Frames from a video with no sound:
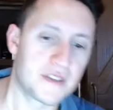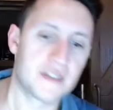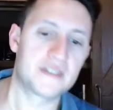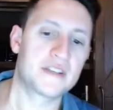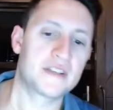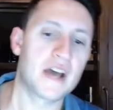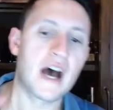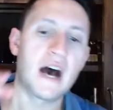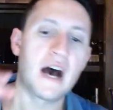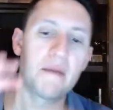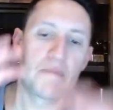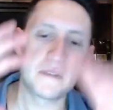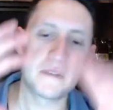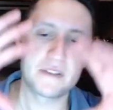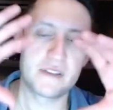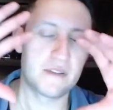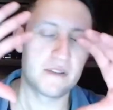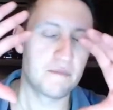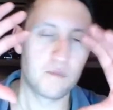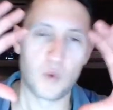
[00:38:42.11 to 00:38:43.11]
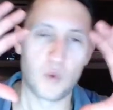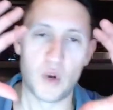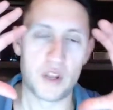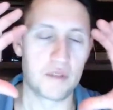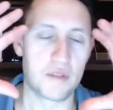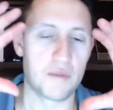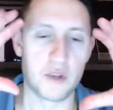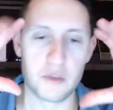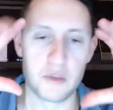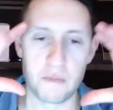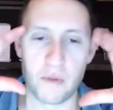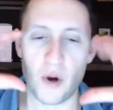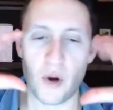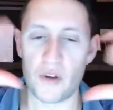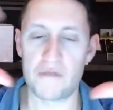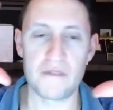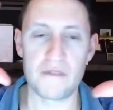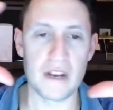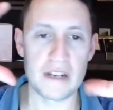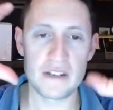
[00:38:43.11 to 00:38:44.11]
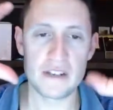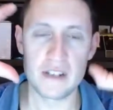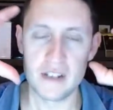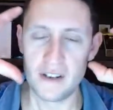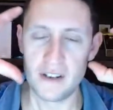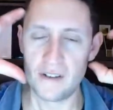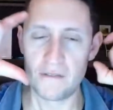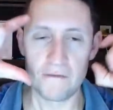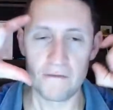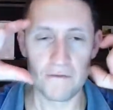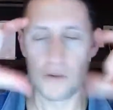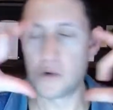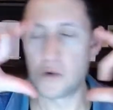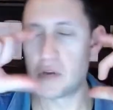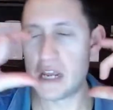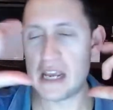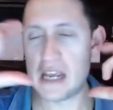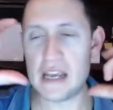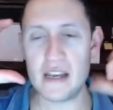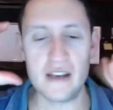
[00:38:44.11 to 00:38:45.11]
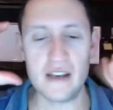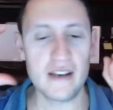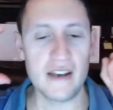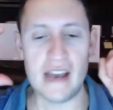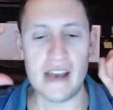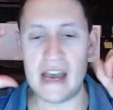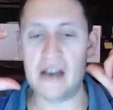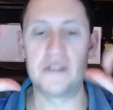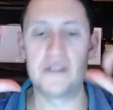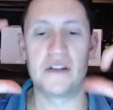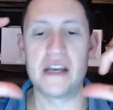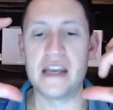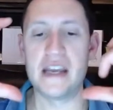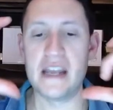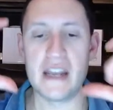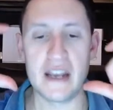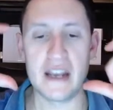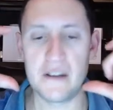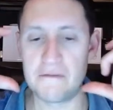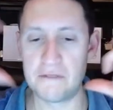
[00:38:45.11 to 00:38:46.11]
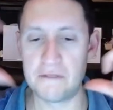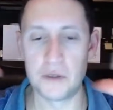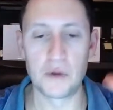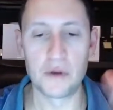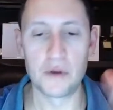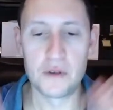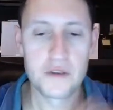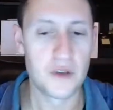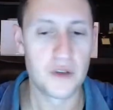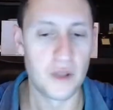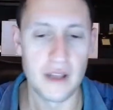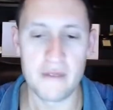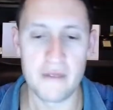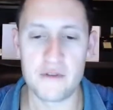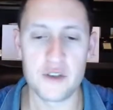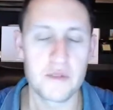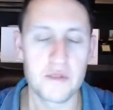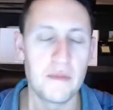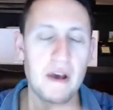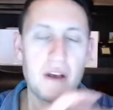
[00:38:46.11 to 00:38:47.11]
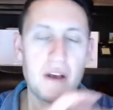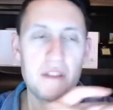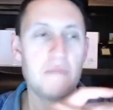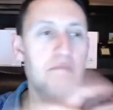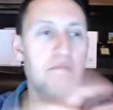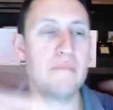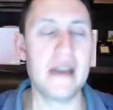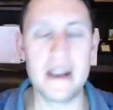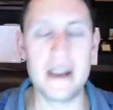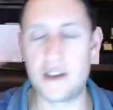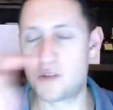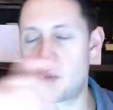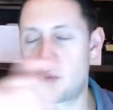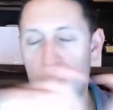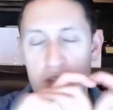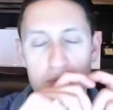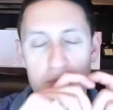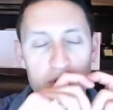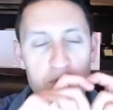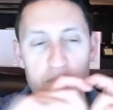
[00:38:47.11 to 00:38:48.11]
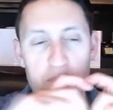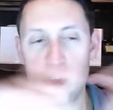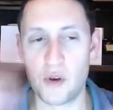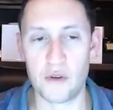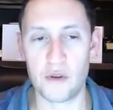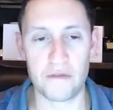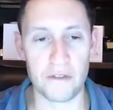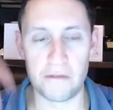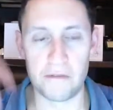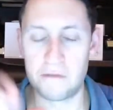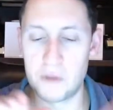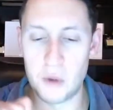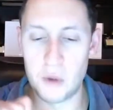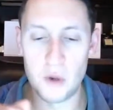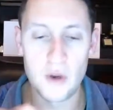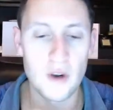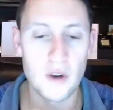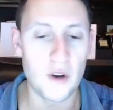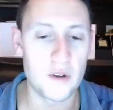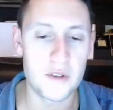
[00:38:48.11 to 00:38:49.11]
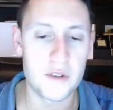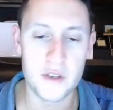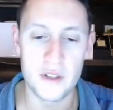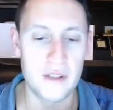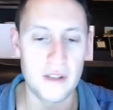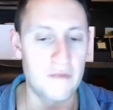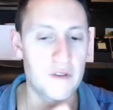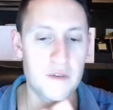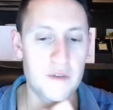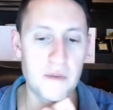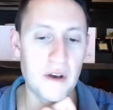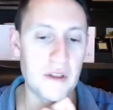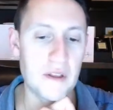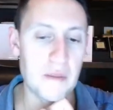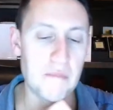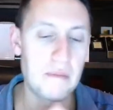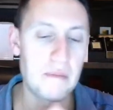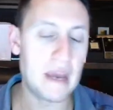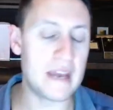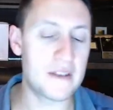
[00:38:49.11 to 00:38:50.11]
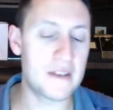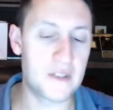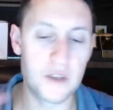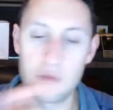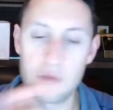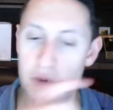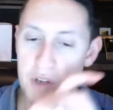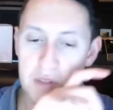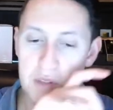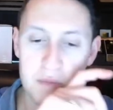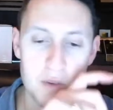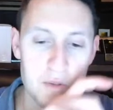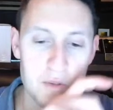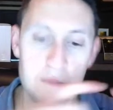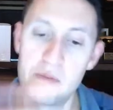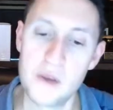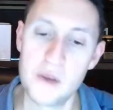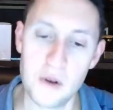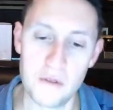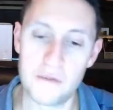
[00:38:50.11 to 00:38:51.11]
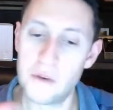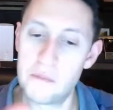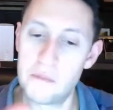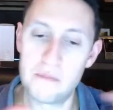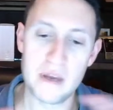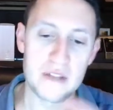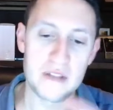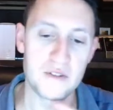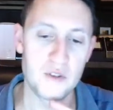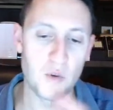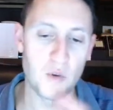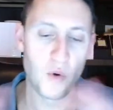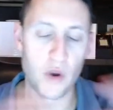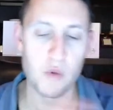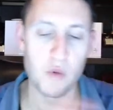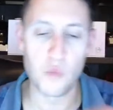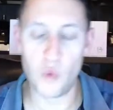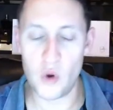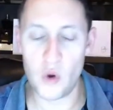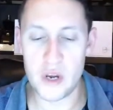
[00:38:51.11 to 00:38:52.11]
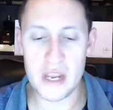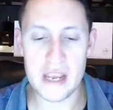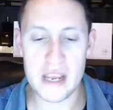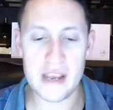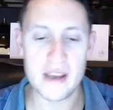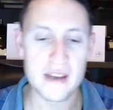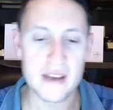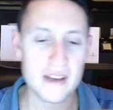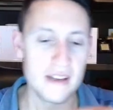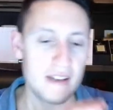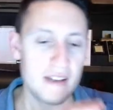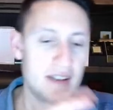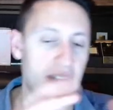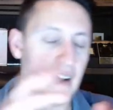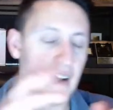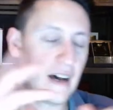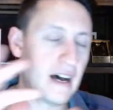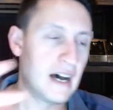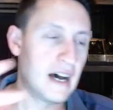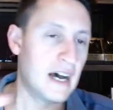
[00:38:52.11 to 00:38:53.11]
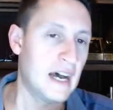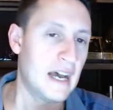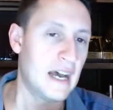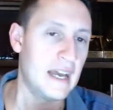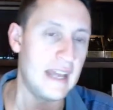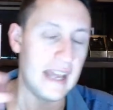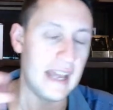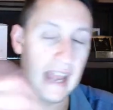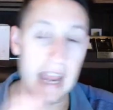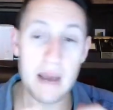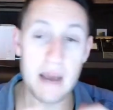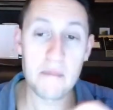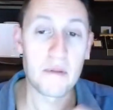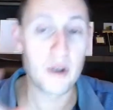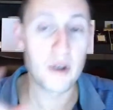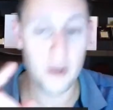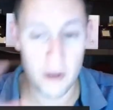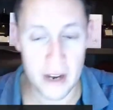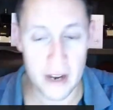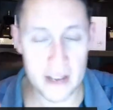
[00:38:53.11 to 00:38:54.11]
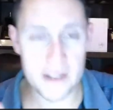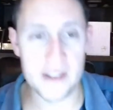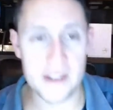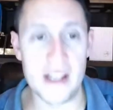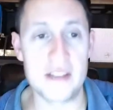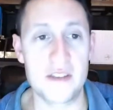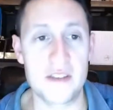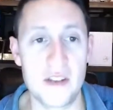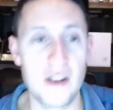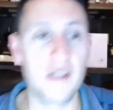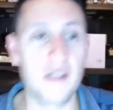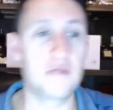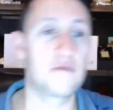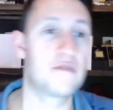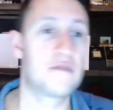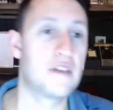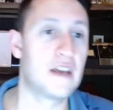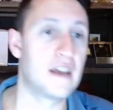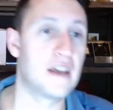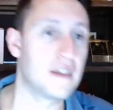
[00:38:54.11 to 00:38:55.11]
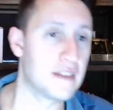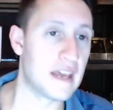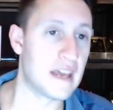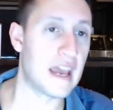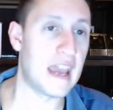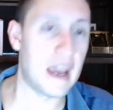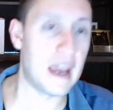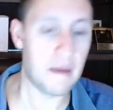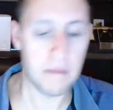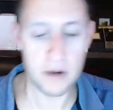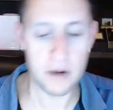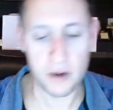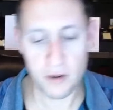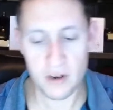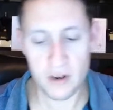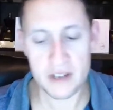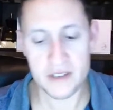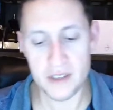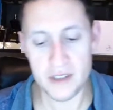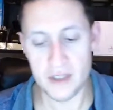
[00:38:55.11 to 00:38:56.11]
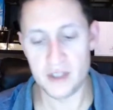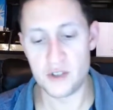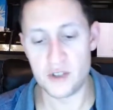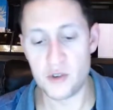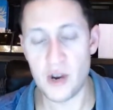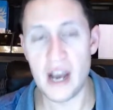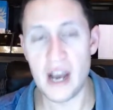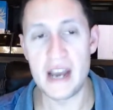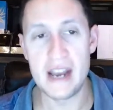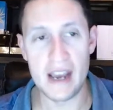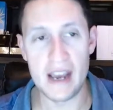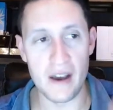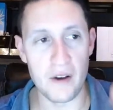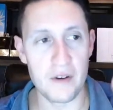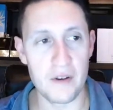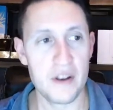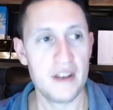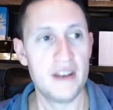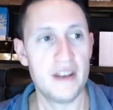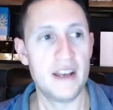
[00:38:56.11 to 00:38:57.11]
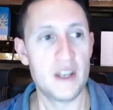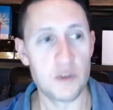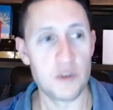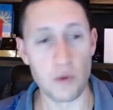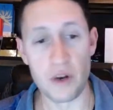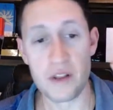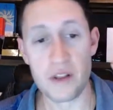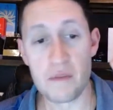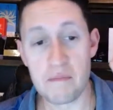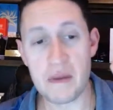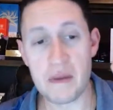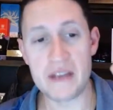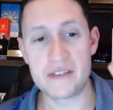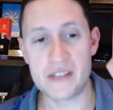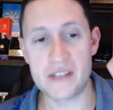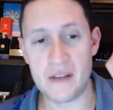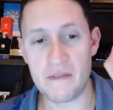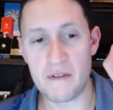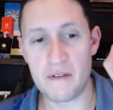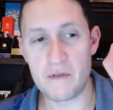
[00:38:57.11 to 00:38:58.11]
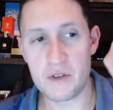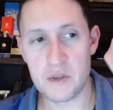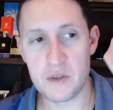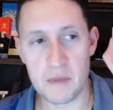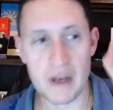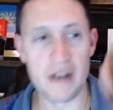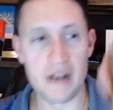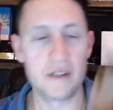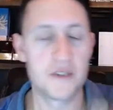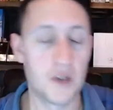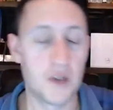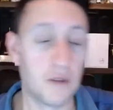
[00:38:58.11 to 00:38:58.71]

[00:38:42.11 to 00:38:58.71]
The top is the one of the most perfect fruity aldehydic florals you'll ever smell. The mid is one of the most beautiful floral hearts you'll ever smell. The base is one of the most beautiful benzoin woody uh, ambergris. That's another thing. The ambergris in the dry down is one of the best I've ever smelled.